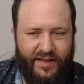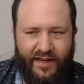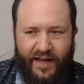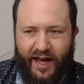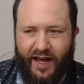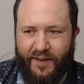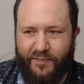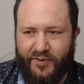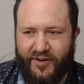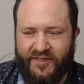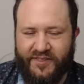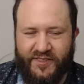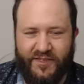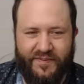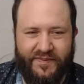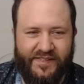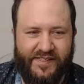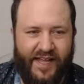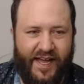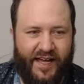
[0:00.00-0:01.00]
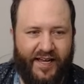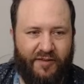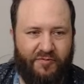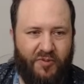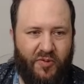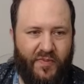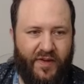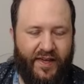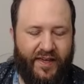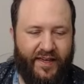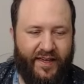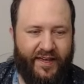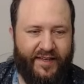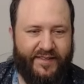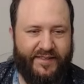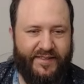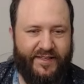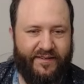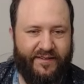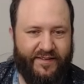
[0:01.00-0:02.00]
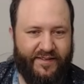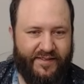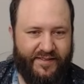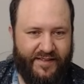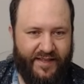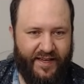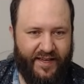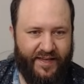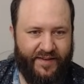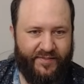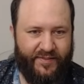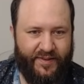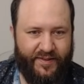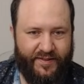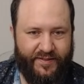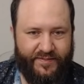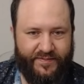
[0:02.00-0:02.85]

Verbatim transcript: Uh, Brainstorm is not going to be making S tier this time.